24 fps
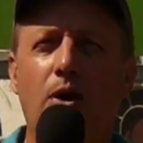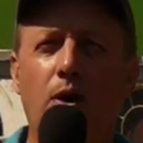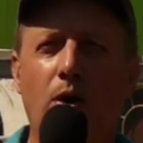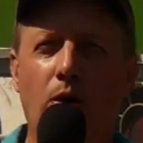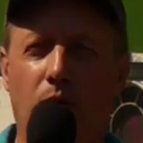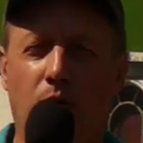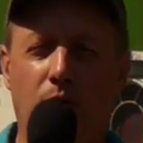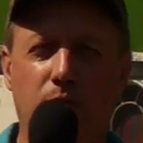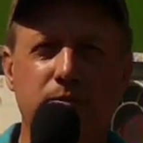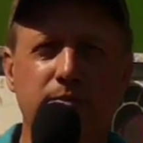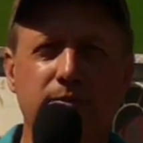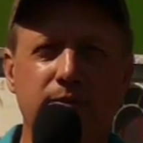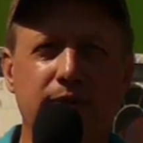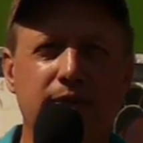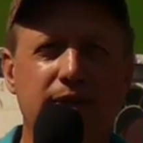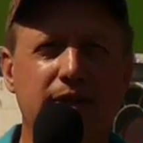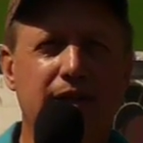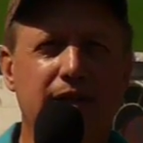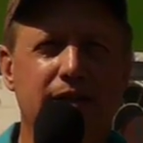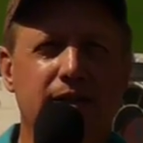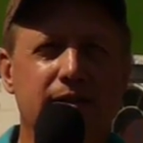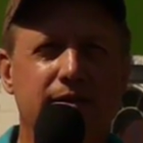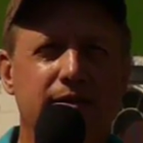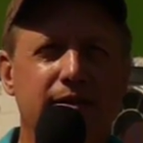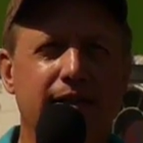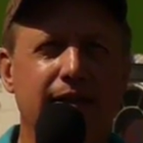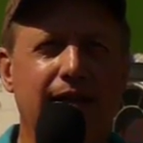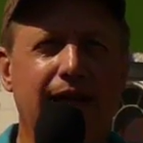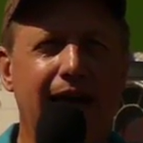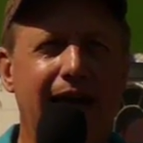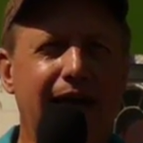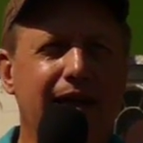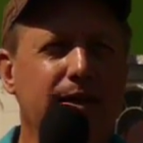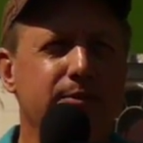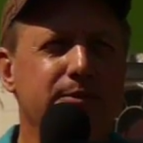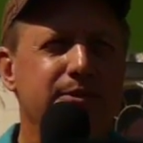is home
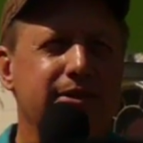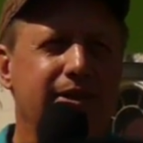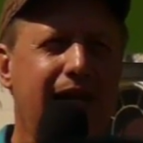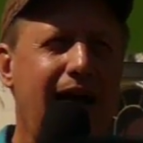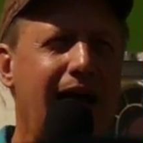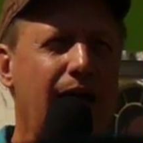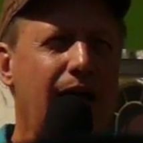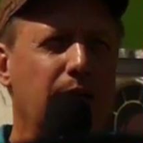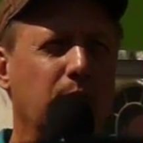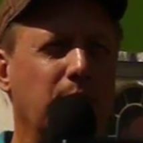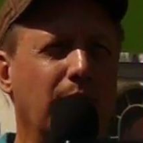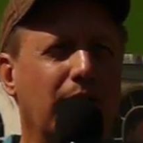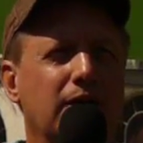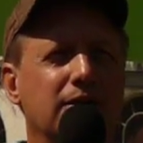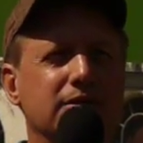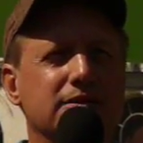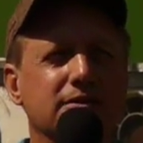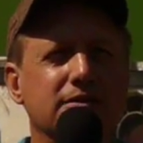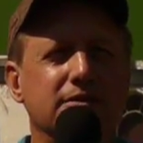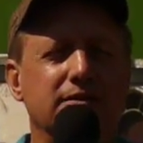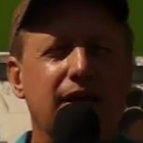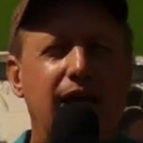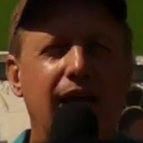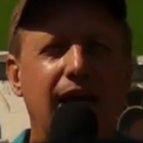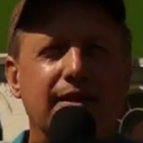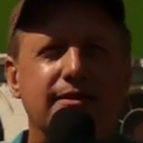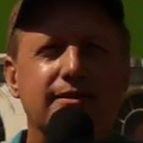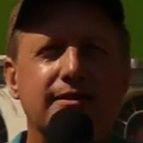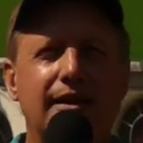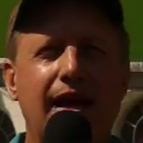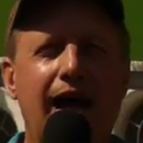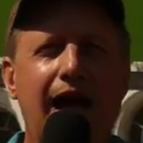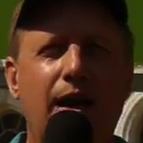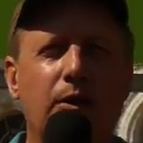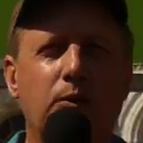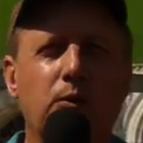to a guy named Scott Wilton.
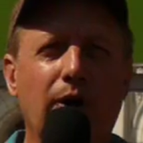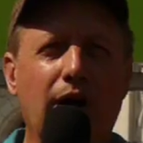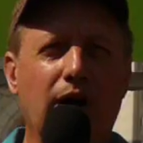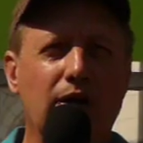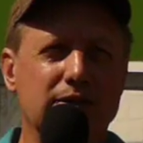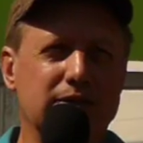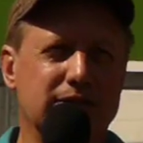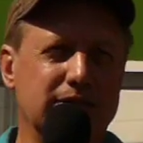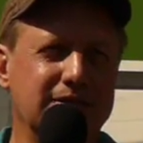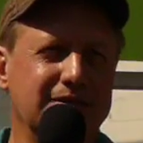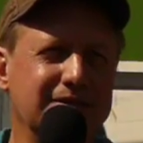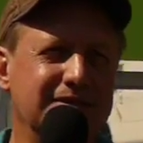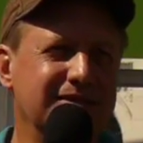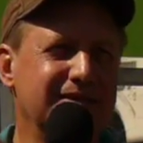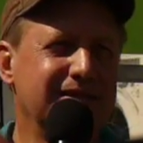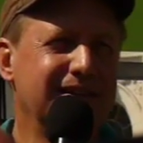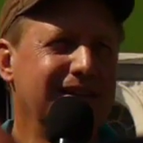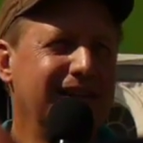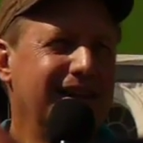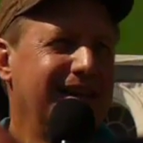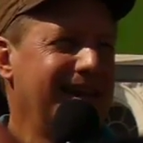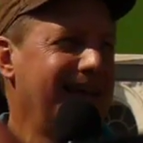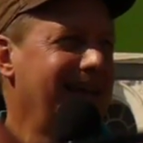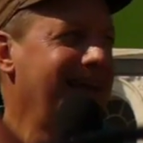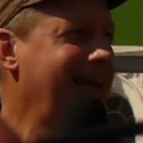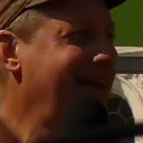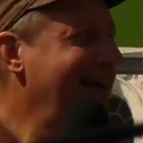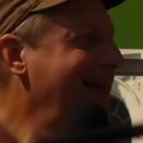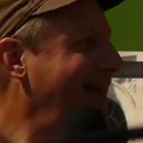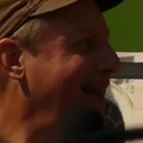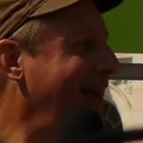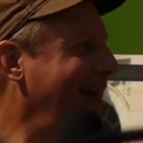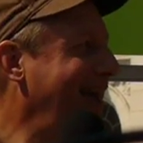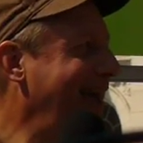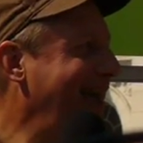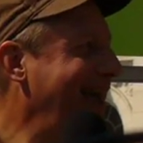And Scott Wilton
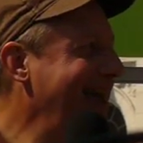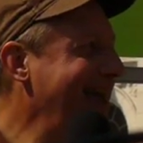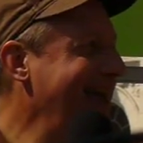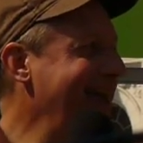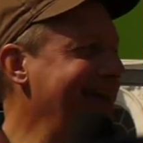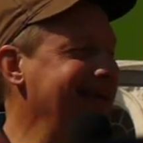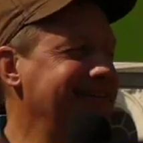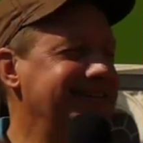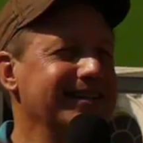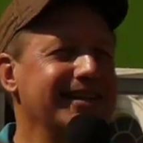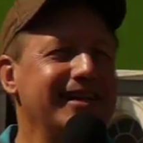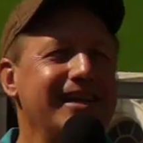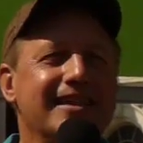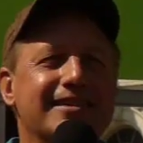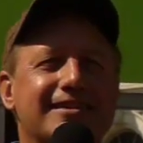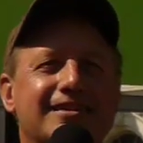is